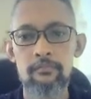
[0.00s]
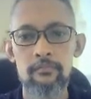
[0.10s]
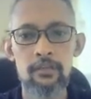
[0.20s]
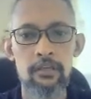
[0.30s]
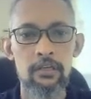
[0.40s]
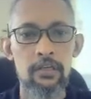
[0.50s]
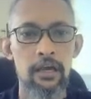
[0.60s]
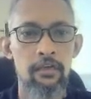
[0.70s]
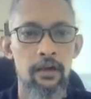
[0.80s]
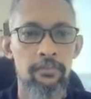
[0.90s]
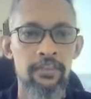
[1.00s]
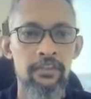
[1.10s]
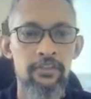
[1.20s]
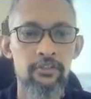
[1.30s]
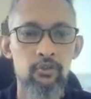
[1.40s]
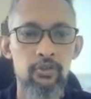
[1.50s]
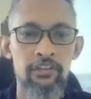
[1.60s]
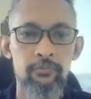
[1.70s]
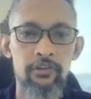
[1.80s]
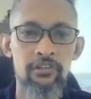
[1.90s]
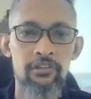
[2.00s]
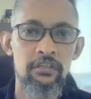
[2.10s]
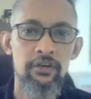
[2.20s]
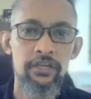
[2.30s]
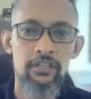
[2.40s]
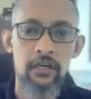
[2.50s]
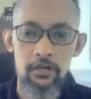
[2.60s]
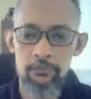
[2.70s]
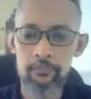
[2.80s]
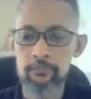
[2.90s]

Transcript: Okay, I'm teaching you guys basically right now